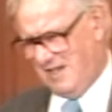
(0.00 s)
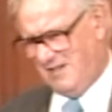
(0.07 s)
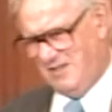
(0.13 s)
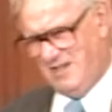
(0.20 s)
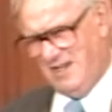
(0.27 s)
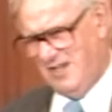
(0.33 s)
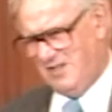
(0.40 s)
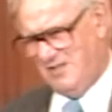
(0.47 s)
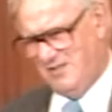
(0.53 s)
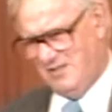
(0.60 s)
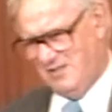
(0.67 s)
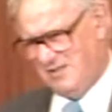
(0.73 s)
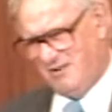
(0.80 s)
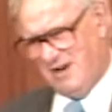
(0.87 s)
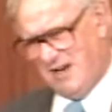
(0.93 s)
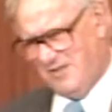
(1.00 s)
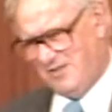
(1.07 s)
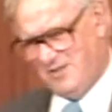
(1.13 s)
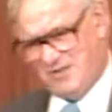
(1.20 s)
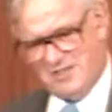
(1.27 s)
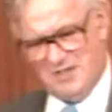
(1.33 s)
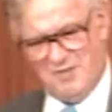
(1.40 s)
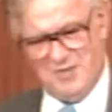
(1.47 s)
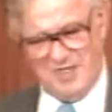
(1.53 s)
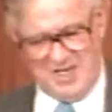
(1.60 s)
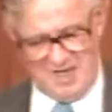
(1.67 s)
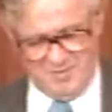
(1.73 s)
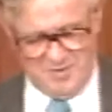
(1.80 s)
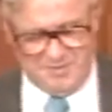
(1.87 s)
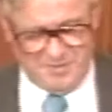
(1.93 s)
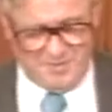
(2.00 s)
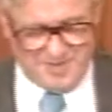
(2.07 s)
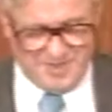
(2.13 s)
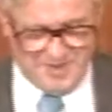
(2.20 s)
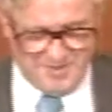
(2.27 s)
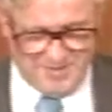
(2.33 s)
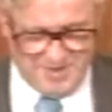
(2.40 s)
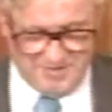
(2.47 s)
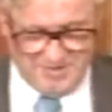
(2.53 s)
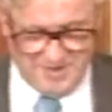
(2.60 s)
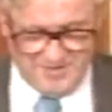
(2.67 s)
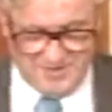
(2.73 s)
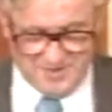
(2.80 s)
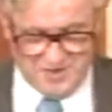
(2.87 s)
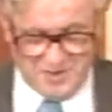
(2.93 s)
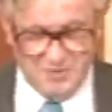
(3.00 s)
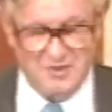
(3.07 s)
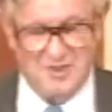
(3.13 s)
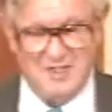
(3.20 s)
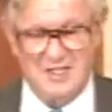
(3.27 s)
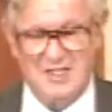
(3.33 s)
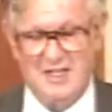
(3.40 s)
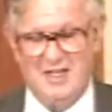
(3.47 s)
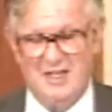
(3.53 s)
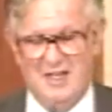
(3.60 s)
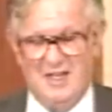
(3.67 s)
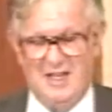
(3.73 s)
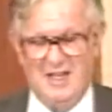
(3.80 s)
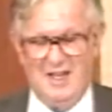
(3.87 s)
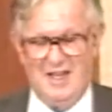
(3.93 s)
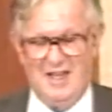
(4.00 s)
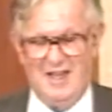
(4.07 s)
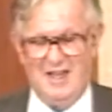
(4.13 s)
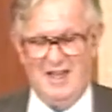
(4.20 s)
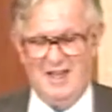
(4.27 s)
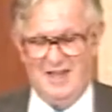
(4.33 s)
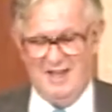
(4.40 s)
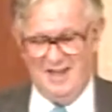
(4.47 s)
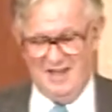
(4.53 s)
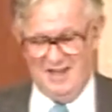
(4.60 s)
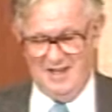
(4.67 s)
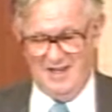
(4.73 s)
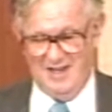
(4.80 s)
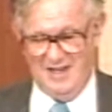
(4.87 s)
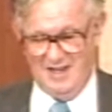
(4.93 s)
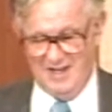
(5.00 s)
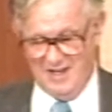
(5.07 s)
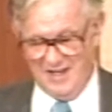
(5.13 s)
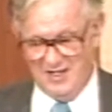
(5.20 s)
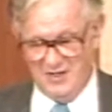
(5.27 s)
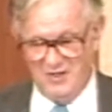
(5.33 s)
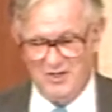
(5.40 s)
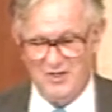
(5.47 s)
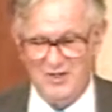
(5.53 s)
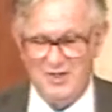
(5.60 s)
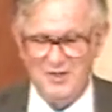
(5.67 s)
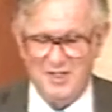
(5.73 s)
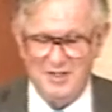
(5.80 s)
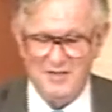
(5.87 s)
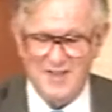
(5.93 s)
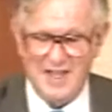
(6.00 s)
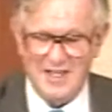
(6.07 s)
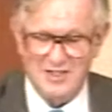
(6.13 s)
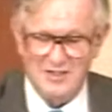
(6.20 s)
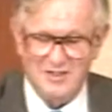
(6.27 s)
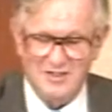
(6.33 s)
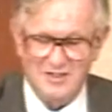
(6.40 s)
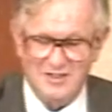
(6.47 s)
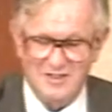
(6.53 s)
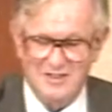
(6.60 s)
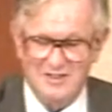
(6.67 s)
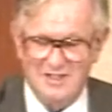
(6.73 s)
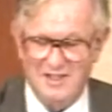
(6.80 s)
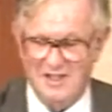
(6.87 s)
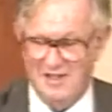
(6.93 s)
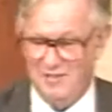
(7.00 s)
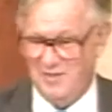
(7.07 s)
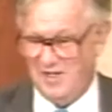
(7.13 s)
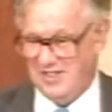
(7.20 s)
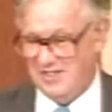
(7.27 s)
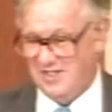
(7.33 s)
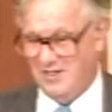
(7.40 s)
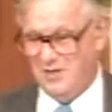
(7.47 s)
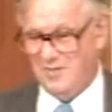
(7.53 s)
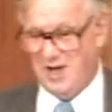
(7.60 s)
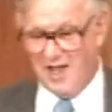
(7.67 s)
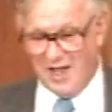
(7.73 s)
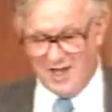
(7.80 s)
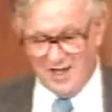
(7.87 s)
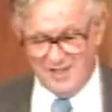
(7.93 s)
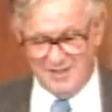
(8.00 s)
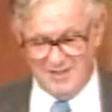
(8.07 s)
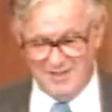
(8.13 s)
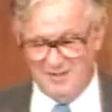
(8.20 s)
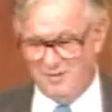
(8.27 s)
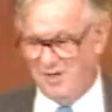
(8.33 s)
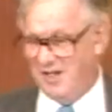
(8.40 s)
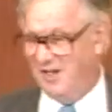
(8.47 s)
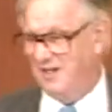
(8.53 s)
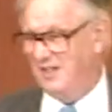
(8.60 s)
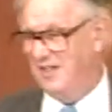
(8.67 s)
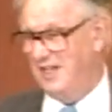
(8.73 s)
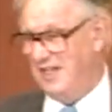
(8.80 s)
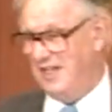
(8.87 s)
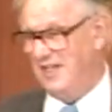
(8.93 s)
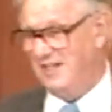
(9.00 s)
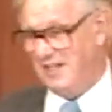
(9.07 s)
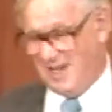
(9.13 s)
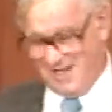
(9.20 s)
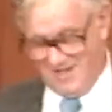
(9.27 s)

calculations, the graphs or something have been prepared by one of your students, and you're going to give that talk at a place nearby where he